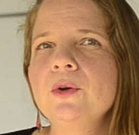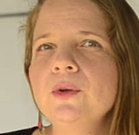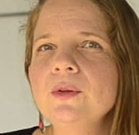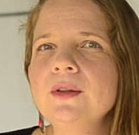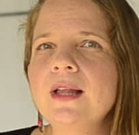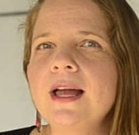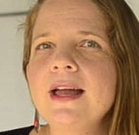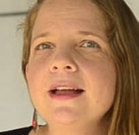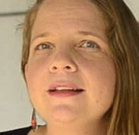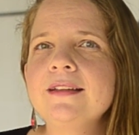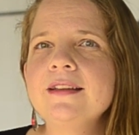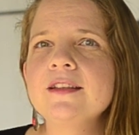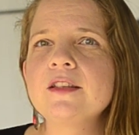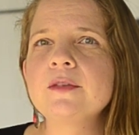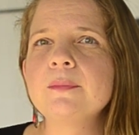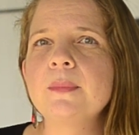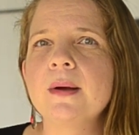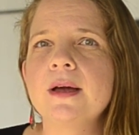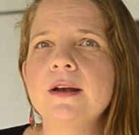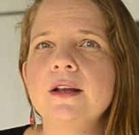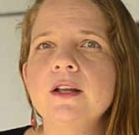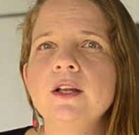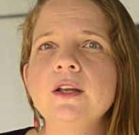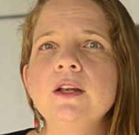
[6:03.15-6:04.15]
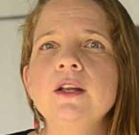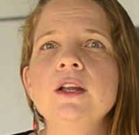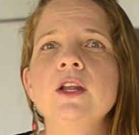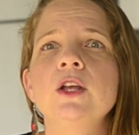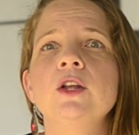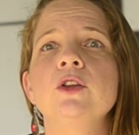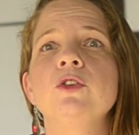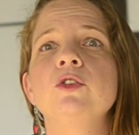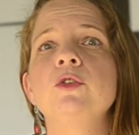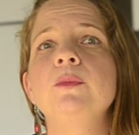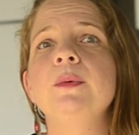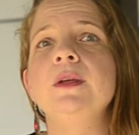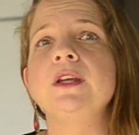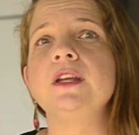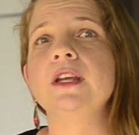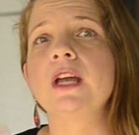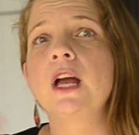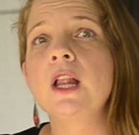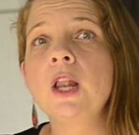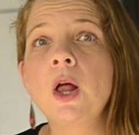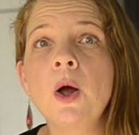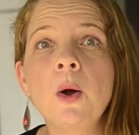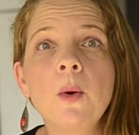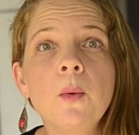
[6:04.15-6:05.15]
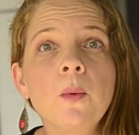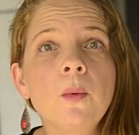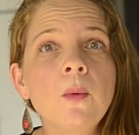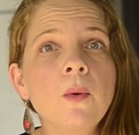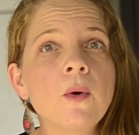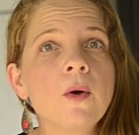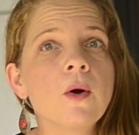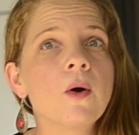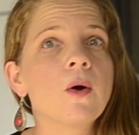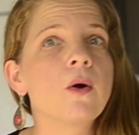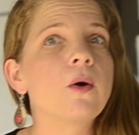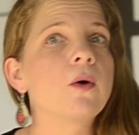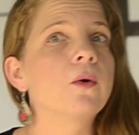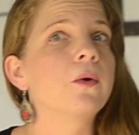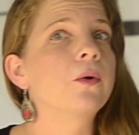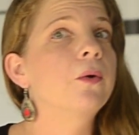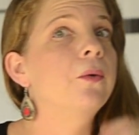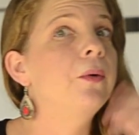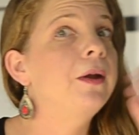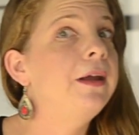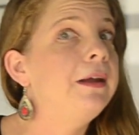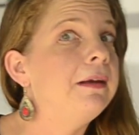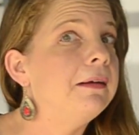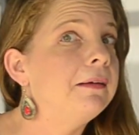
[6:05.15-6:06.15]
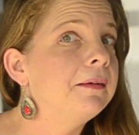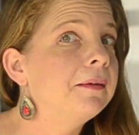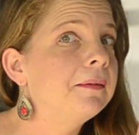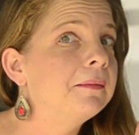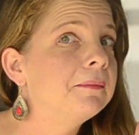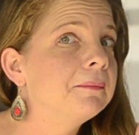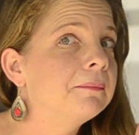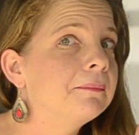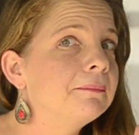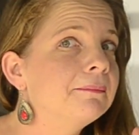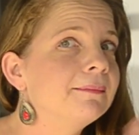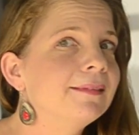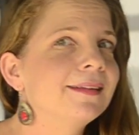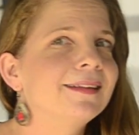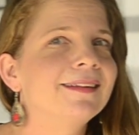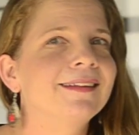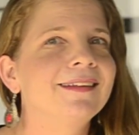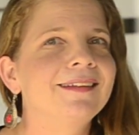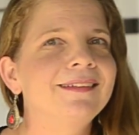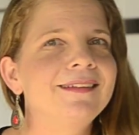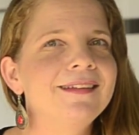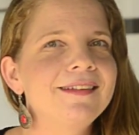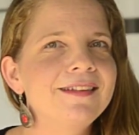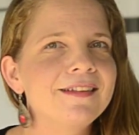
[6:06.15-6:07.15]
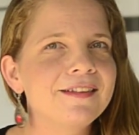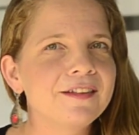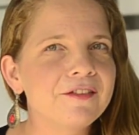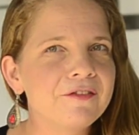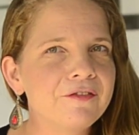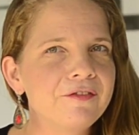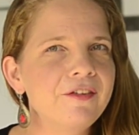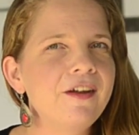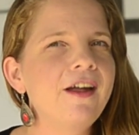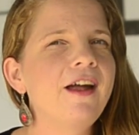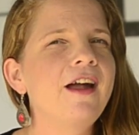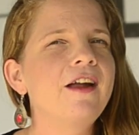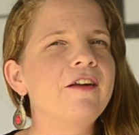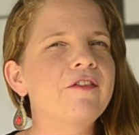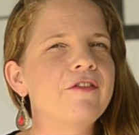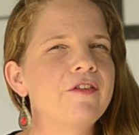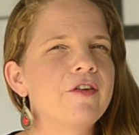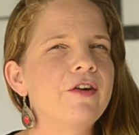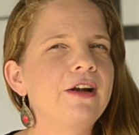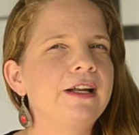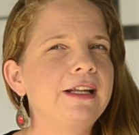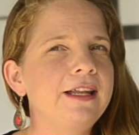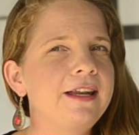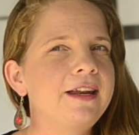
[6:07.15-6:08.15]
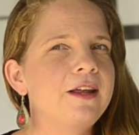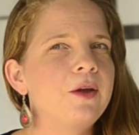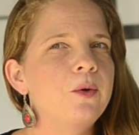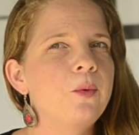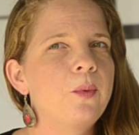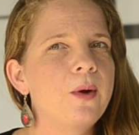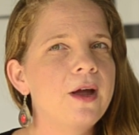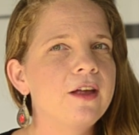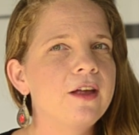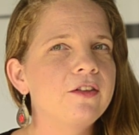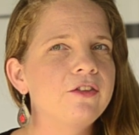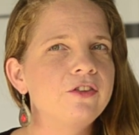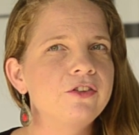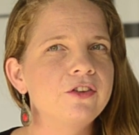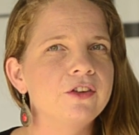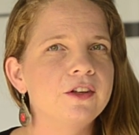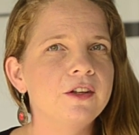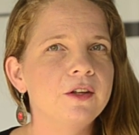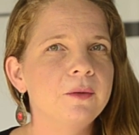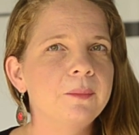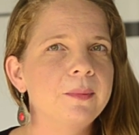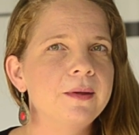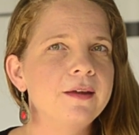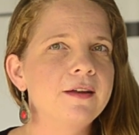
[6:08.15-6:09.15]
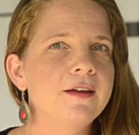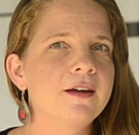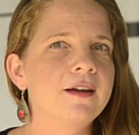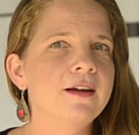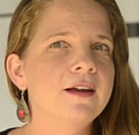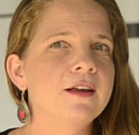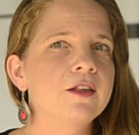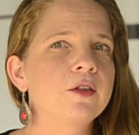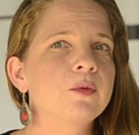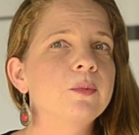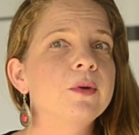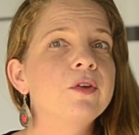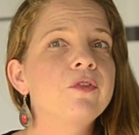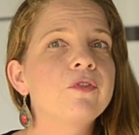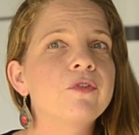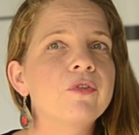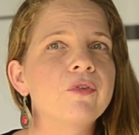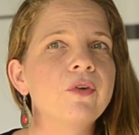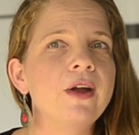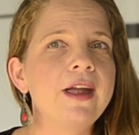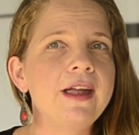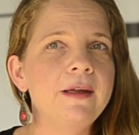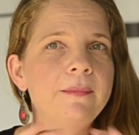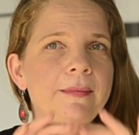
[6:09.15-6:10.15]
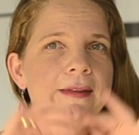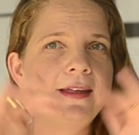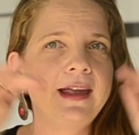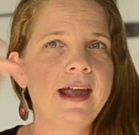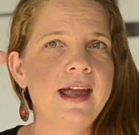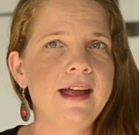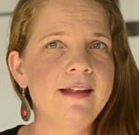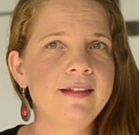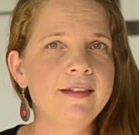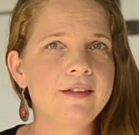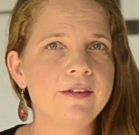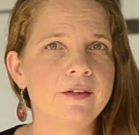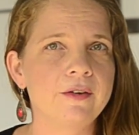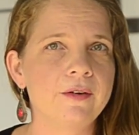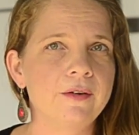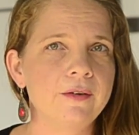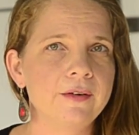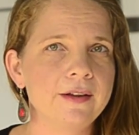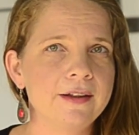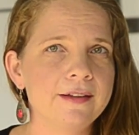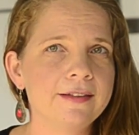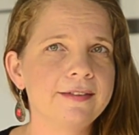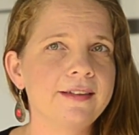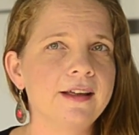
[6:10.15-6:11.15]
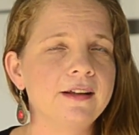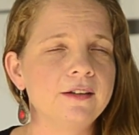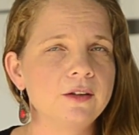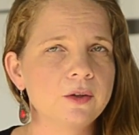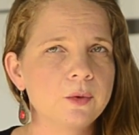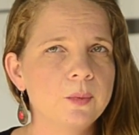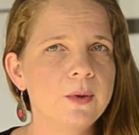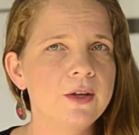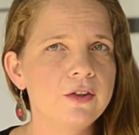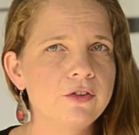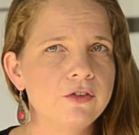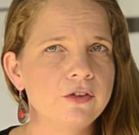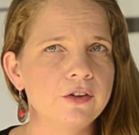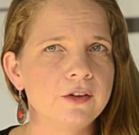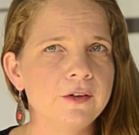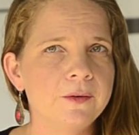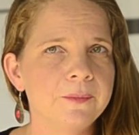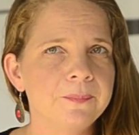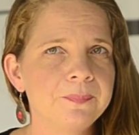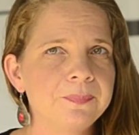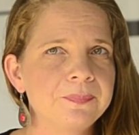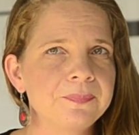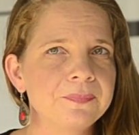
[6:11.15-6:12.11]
you like this button to be yellow or green? This is a very, very leading question because we frame the answer inside the question.